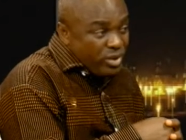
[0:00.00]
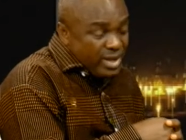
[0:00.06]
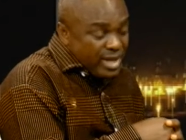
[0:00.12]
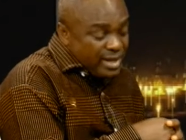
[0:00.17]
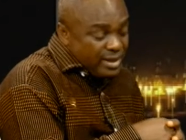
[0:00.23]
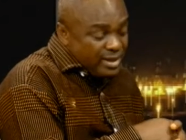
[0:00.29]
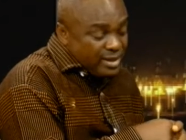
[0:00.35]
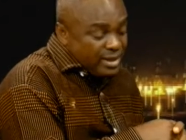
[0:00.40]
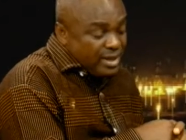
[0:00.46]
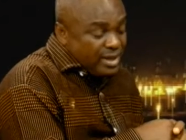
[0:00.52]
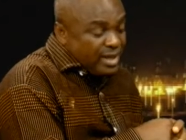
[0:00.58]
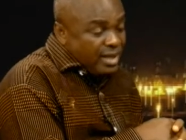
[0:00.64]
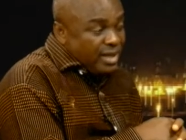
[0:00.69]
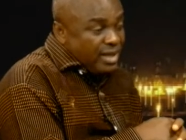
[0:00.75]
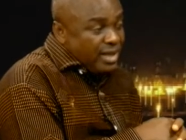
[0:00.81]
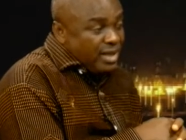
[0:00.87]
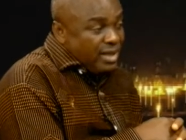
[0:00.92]
that
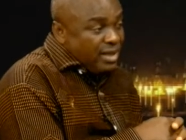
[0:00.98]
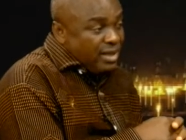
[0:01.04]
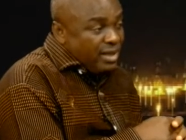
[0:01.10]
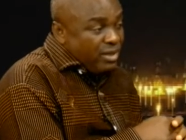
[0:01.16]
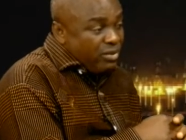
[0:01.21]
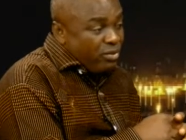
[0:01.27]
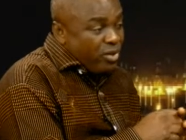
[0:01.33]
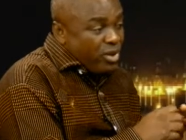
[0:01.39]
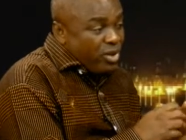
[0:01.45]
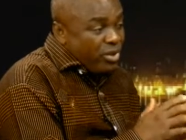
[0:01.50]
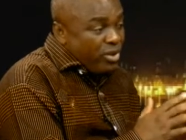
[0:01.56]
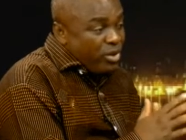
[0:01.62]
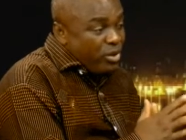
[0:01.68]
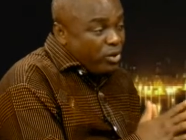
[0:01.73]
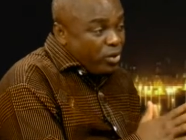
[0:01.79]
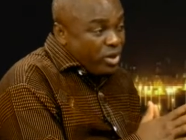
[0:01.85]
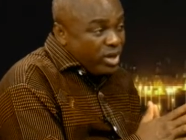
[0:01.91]
what
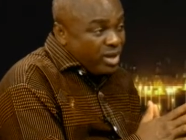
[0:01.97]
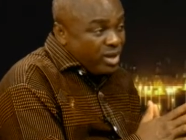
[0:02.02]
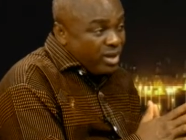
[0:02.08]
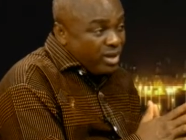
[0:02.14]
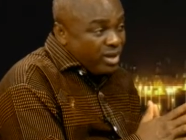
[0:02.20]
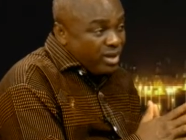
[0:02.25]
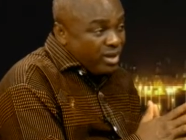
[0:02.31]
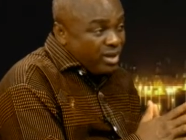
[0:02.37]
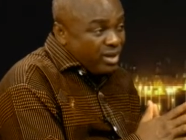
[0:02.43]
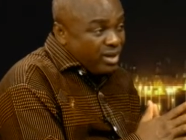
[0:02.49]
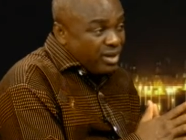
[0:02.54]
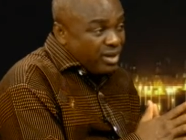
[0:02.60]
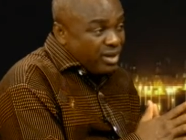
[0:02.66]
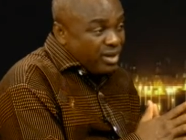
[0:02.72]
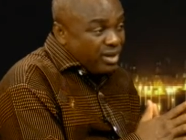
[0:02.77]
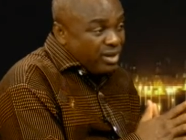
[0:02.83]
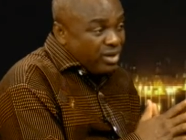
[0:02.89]
they're doing
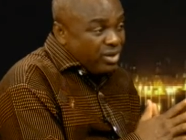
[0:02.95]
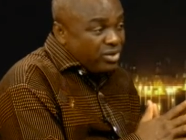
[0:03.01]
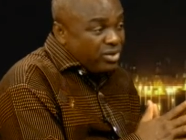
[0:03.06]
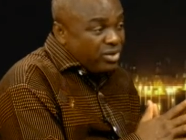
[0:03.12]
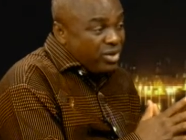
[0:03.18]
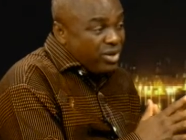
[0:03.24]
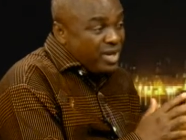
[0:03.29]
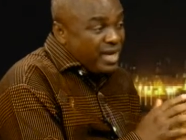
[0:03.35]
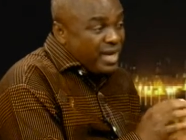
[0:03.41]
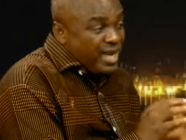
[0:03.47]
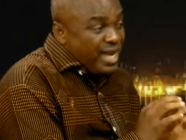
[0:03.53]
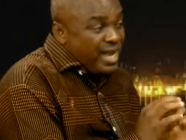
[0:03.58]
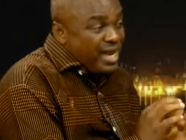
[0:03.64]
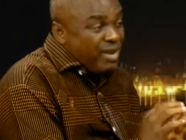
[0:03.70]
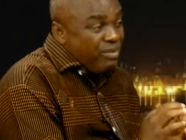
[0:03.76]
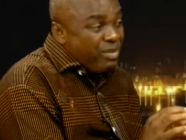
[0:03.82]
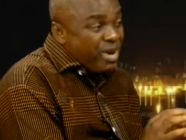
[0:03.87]
does not in
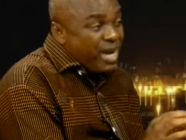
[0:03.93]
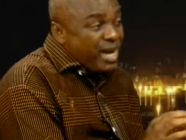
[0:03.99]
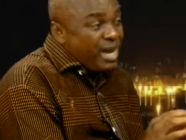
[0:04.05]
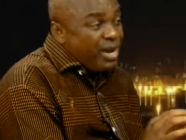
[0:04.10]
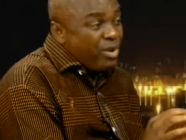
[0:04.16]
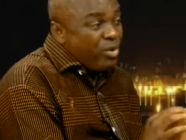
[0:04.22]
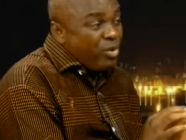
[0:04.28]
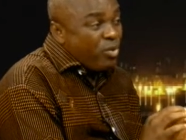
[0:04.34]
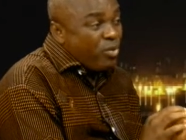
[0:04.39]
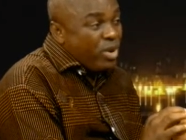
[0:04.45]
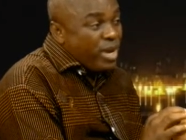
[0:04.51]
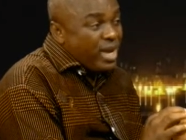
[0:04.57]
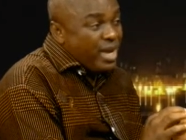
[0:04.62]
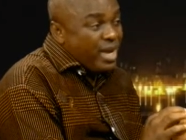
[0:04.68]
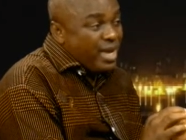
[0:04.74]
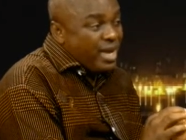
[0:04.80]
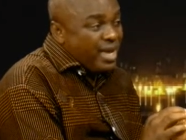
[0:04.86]
any manner or
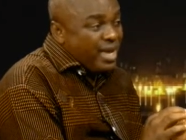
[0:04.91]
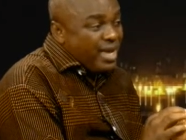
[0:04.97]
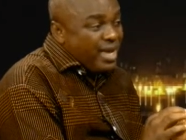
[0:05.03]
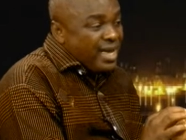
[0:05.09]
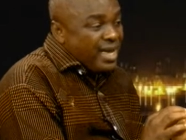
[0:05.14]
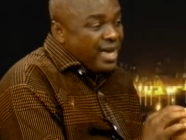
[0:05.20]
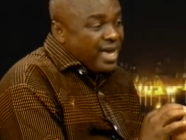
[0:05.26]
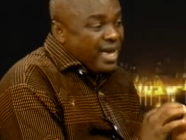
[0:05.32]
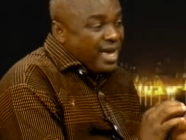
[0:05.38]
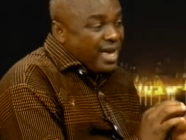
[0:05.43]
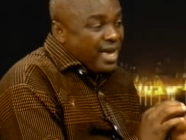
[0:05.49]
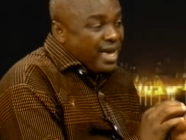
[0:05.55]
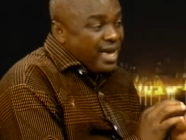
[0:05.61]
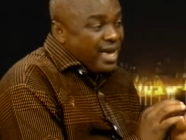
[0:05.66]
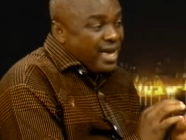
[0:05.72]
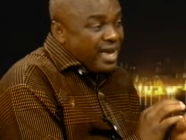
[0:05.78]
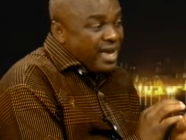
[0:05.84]
way
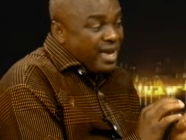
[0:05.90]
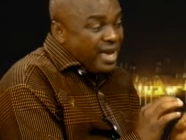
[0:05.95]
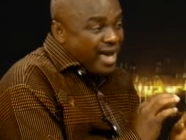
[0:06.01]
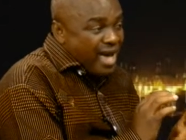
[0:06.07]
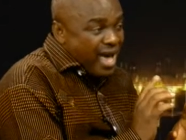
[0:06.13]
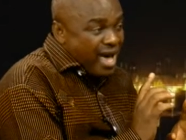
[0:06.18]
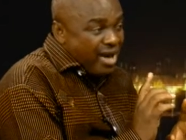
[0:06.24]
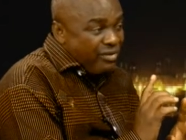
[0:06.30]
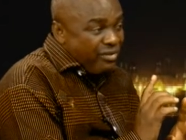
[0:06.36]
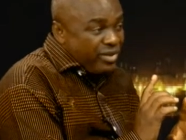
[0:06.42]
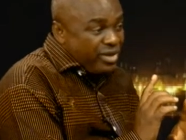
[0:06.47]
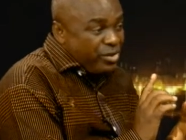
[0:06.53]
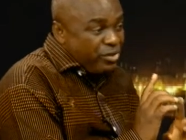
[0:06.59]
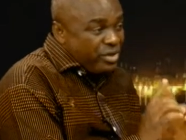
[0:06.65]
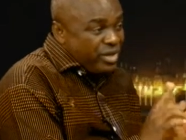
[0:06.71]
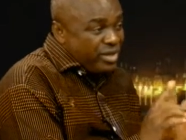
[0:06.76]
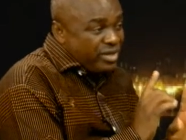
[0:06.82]
have a
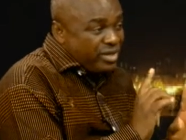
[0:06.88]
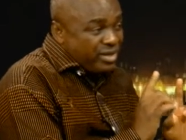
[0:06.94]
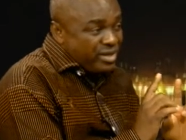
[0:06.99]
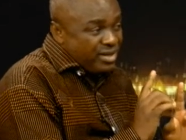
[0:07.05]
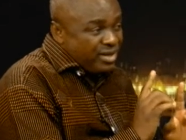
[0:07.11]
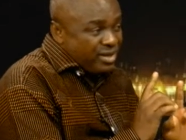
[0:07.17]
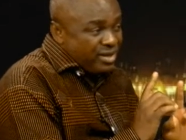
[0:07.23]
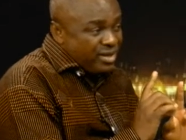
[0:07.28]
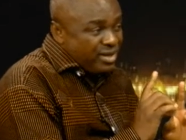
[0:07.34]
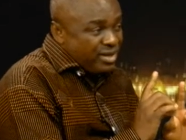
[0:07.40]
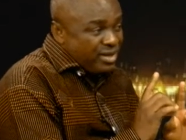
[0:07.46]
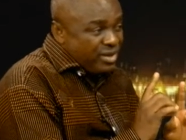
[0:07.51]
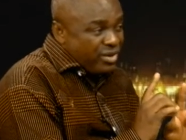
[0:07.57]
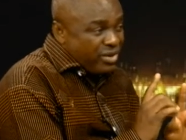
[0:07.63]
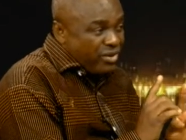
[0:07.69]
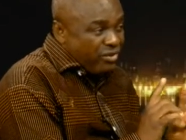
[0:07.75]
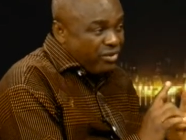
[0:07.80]
trace
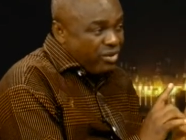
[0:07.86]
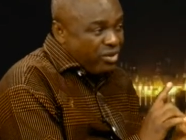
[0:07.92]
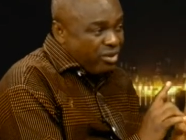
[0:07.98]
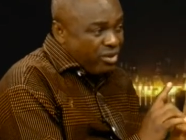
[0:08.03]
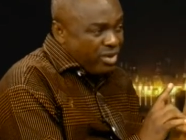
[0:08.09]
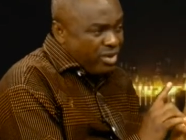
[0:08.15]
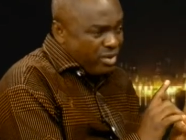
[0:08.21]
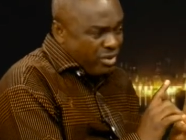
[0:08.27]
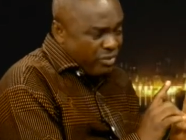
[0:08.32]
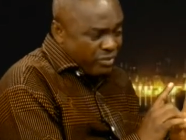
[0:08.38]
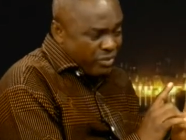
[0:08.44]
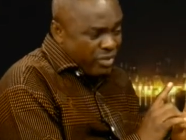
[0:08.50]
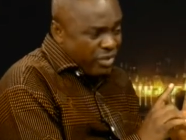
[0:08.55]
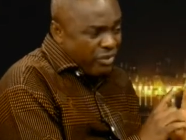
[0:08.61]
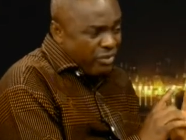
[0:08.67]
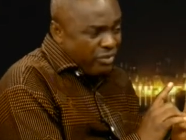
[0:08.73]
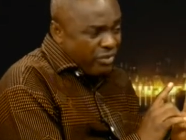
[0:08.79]
of human of,
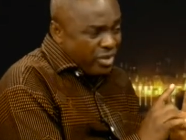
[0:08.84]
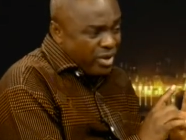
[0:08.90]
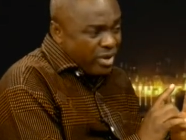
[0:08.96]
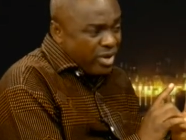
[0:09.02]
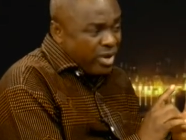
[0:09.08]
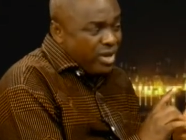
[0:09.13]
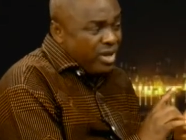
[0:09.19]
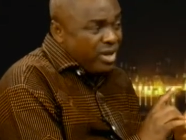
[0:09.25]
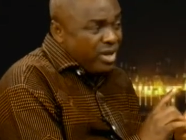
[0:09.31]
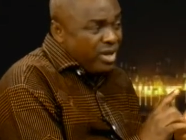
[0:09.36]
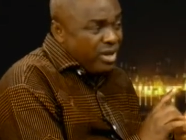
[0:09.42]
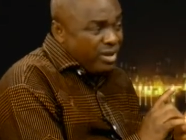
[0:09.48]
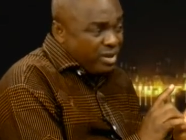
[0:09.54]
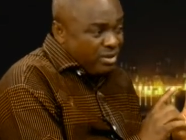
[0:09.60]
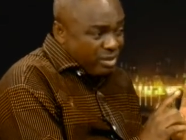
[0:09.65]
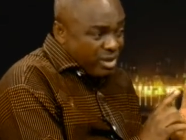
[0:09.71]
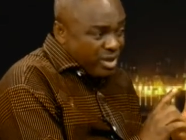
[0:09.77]
of uh,
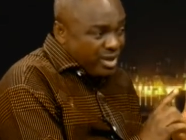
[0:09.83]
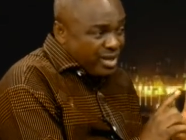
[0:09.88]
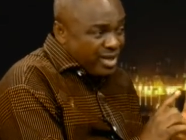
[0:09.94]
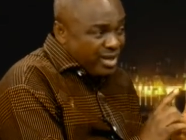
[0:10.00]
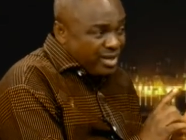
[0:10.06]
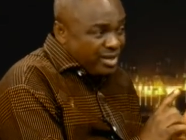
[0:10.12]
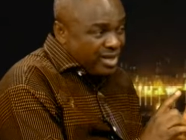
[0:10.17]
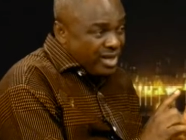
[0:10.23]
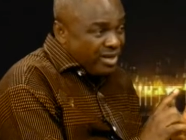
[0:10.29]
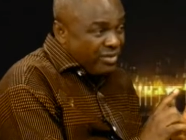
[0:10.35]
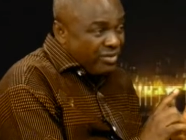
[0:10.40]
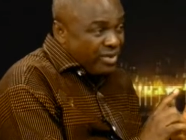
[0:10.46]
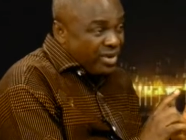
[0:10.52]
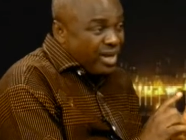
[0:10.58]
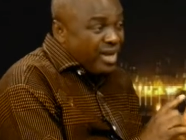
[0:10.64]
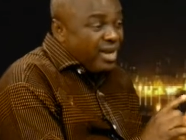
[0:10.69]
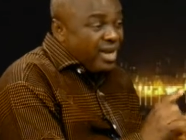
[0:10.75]
modern day
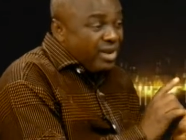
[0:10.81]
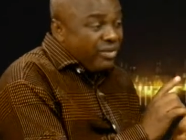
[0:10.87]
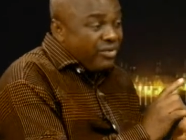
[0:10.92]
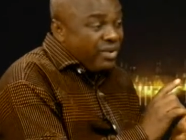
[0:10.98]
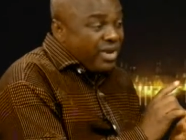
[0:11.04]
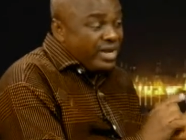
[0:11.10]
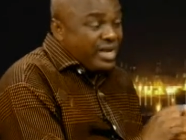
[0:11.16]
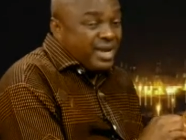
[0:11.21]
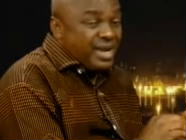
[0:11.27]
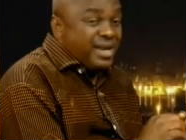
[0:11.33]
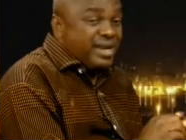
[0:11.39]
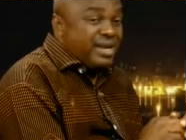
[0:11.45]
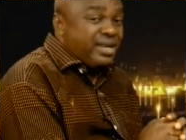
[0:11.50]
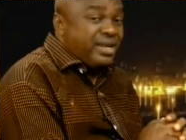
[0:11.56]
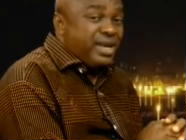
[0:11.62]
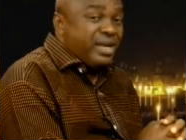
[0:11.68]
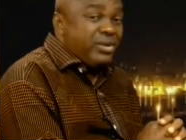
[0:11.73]
slavery. In fact, I
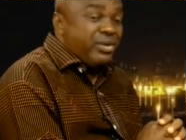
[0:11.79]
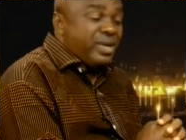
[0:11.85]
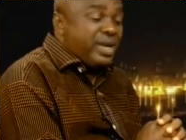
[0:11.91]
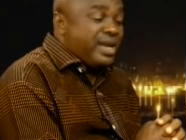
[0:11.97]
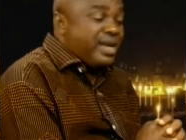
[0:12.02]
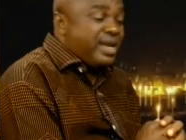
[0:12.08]
can tell you that in